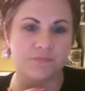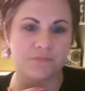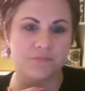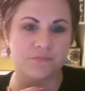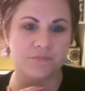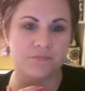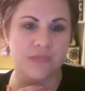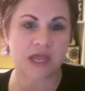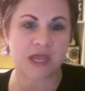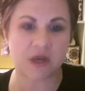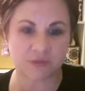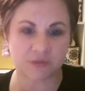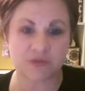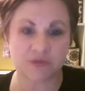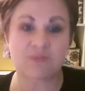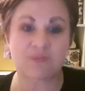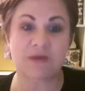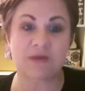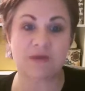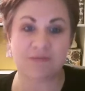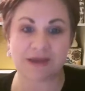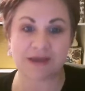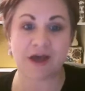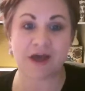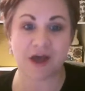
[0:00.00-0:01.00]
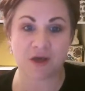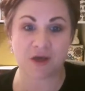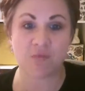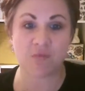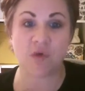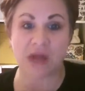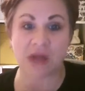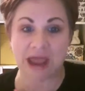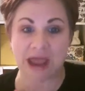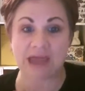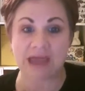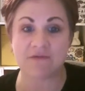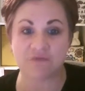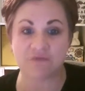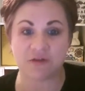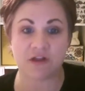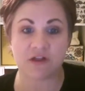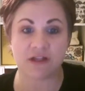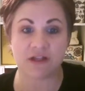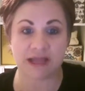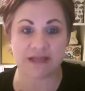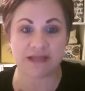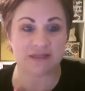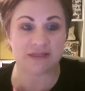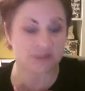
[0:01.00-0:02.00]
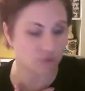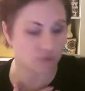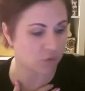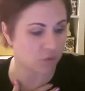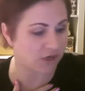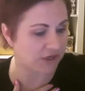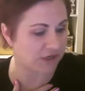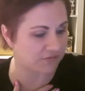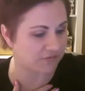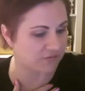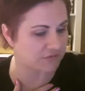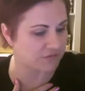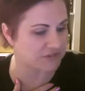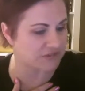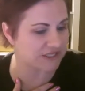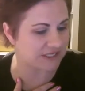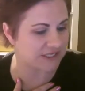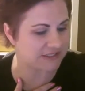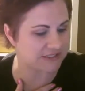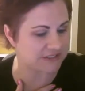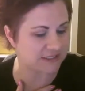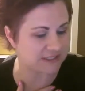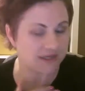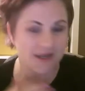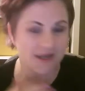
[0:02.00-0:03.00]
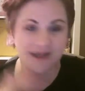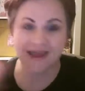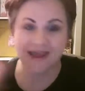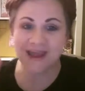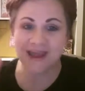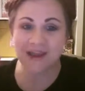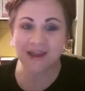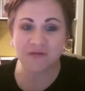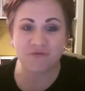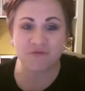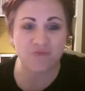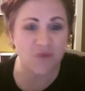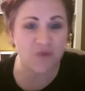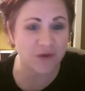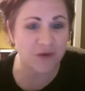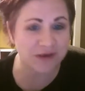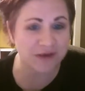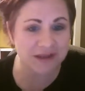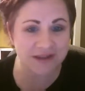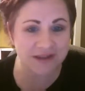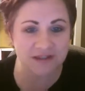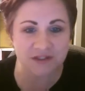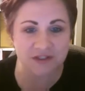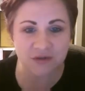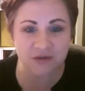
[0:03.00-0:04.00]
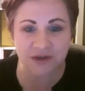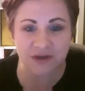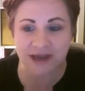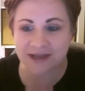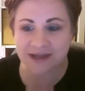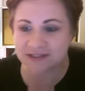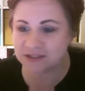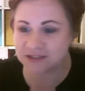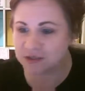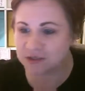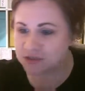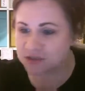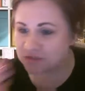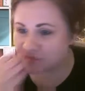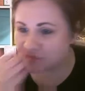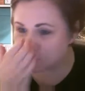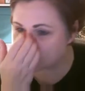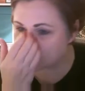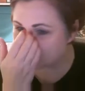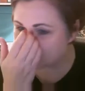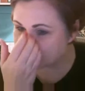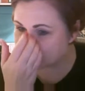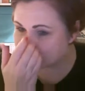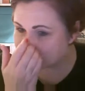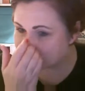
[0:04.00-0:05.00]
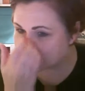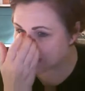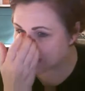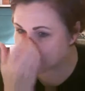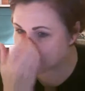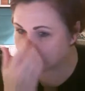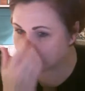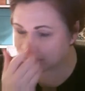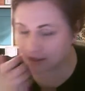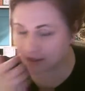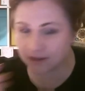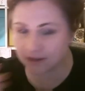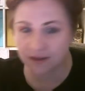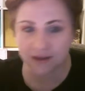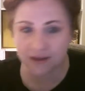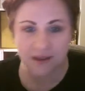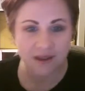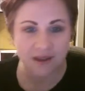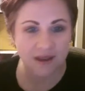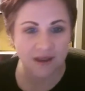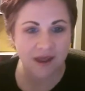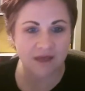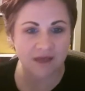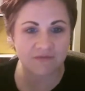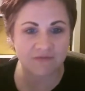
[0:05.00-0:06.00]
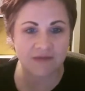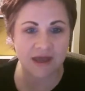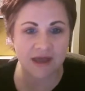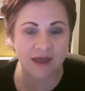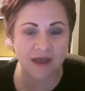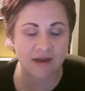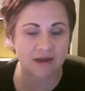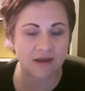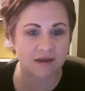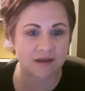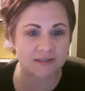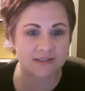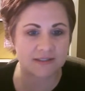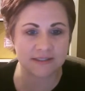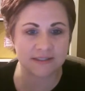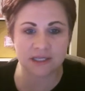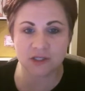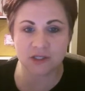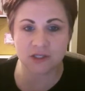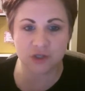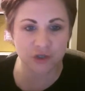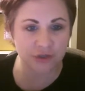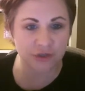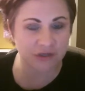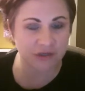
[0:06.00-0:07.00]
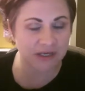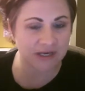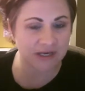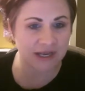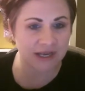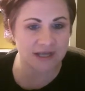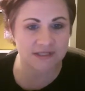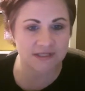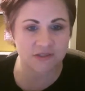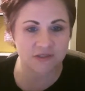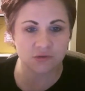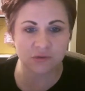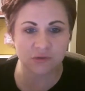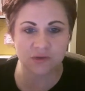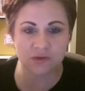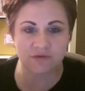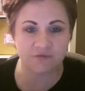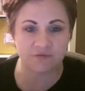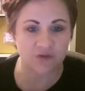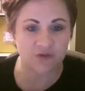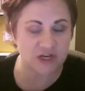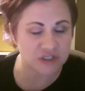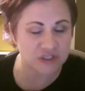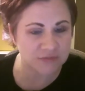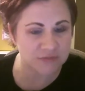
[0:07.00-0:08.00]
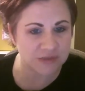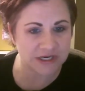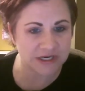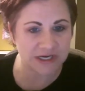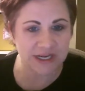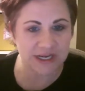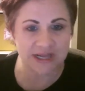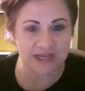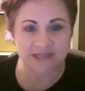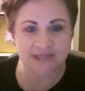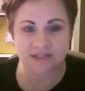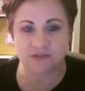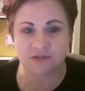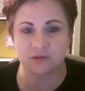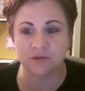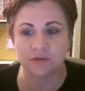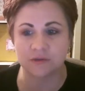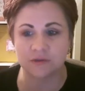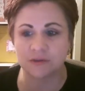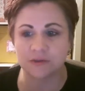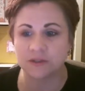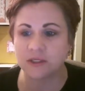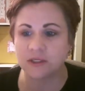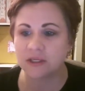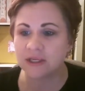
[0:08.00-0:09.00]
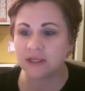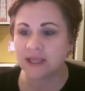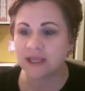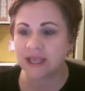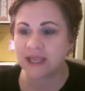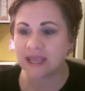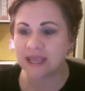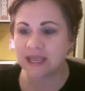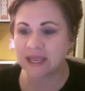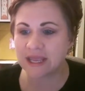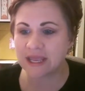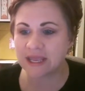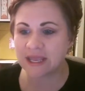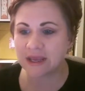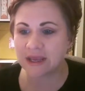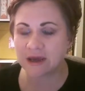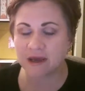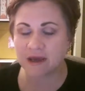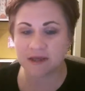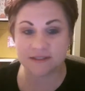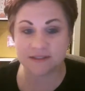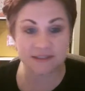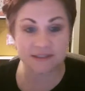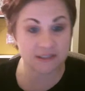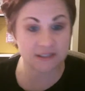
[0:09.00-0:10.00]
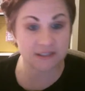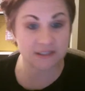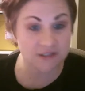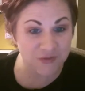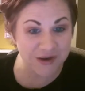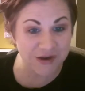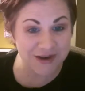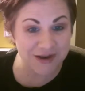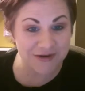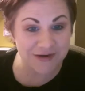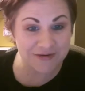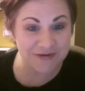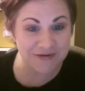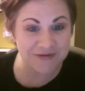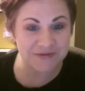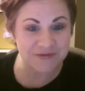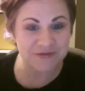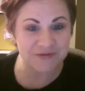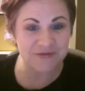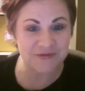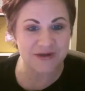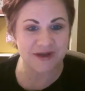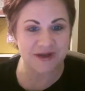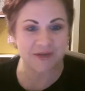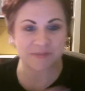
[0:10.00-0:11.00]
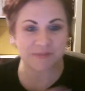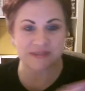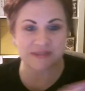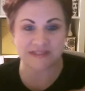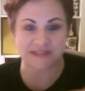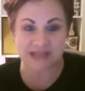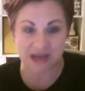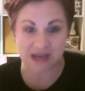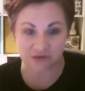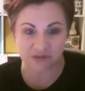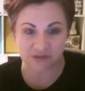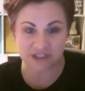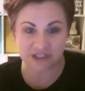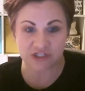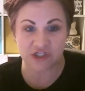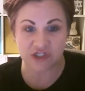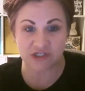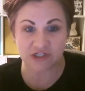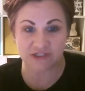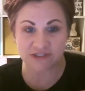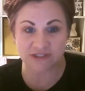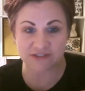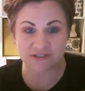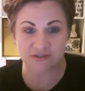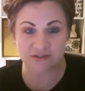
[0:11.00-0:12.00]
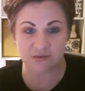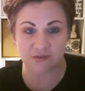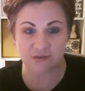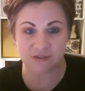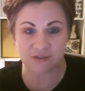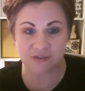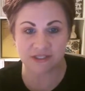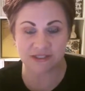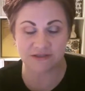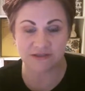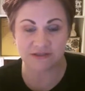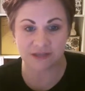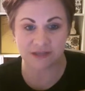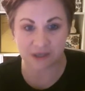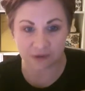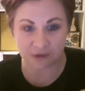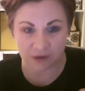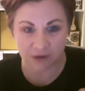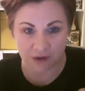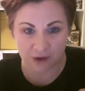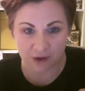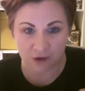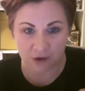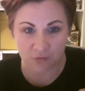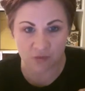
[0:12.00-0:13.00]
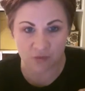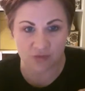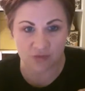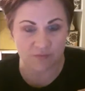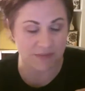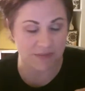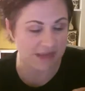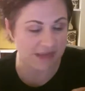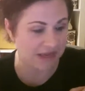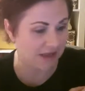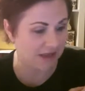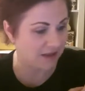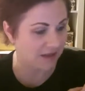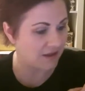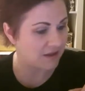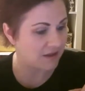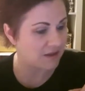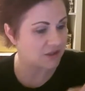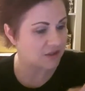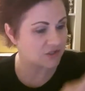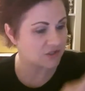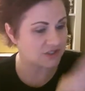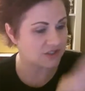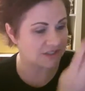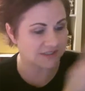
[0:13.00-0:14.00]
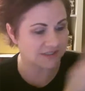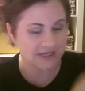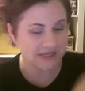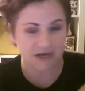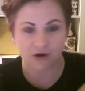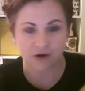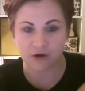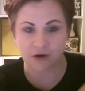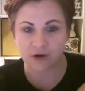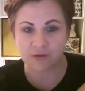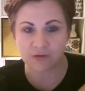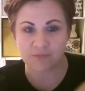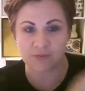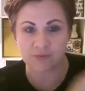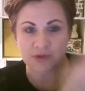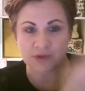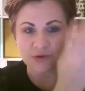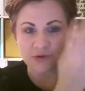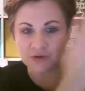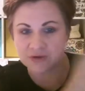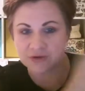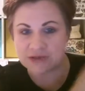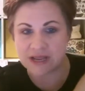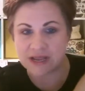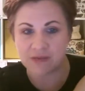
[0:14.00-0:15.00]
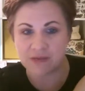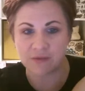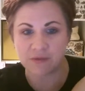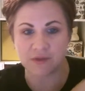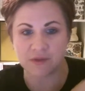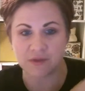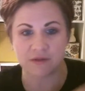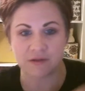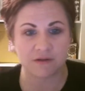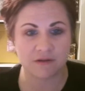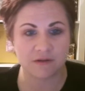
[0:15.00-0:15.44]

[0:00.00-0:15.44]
helped me become what I feel like is queen of routines. I have 4 kids, you guys, those of you who just met me. I've got a senior in high school, a freshman in high school, a 6th grader who is now digitally schooling here at home with me. She's at her computer down